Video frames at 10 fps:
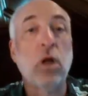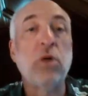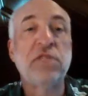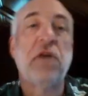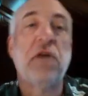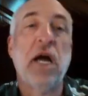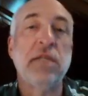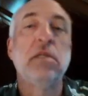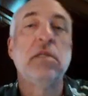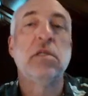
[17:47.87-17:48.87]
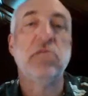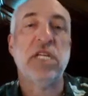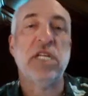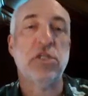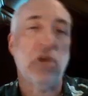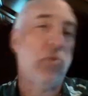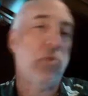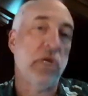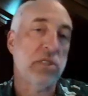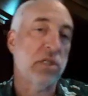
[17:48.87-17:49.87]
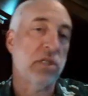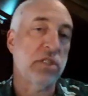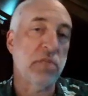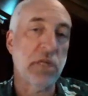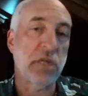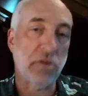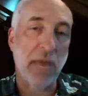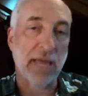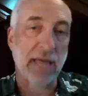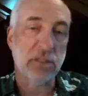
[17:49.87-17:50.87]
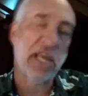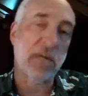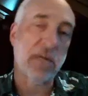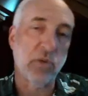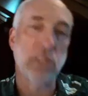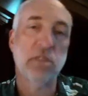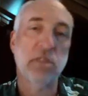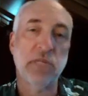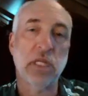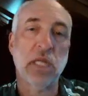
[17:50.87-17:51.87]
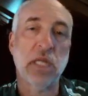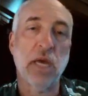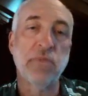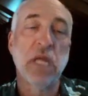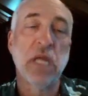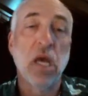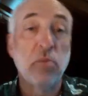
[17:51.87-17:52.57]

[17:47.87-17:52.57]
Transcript: you will always find some stationary point, such as a min or a max, saddle point, something like that.